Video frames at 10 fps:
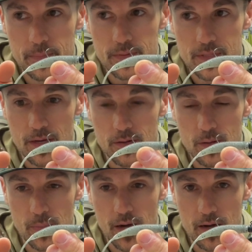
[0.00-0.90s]
down to
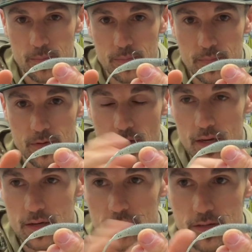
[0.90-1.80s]
the bottom. You're not
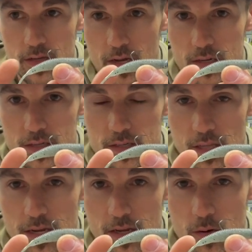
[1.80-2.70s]
gonna just
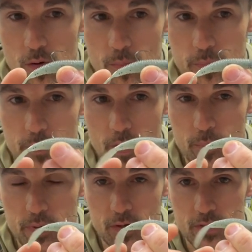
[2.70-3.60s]
let it go on a
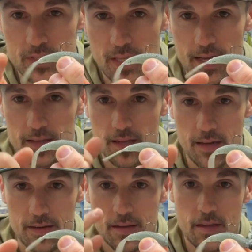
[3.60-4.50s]
pure slack
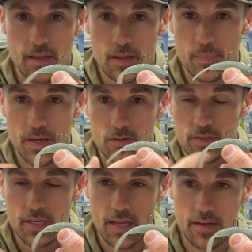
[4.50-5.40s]
line. The bait will
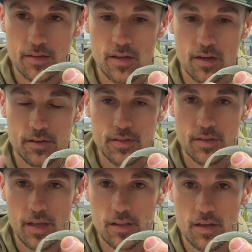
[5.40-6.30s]
just kind of
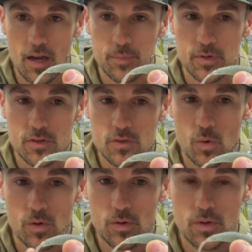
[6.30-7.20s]
helicopter and
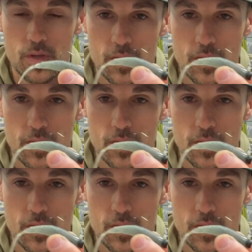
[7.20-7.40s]
twirl.